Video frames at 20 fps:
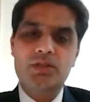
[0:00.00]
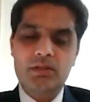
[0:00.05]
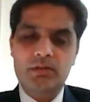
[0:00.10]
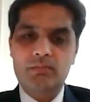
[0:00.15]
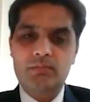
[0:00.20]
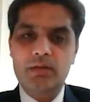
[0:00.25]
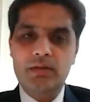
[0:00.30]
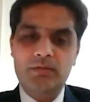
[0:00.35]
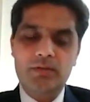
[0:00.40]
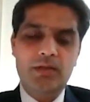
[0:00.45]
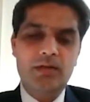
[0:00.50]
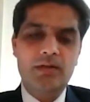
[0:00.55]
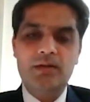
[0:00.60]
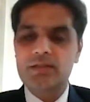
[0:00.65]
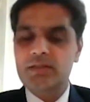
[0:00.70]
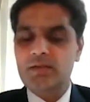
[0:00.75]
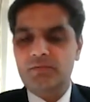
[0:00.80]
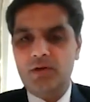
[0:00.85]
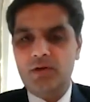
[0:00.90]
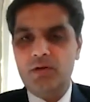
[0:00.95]
and either
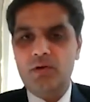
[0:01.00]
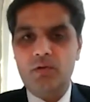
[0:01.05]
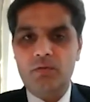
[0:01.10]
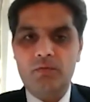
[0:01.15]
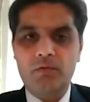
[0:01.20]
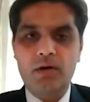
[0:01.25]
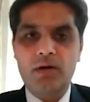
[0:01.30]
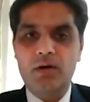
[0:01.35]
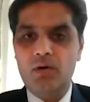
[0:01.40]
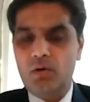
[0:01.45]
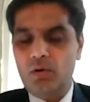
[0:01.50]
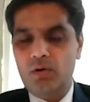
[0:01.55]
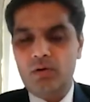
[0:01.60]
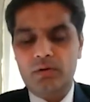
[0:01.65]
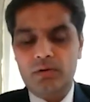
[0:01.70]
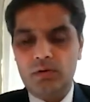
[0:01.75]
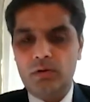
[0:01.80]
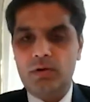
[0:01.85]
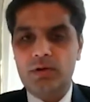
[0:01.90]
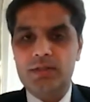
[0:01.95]
it's a fund of fund or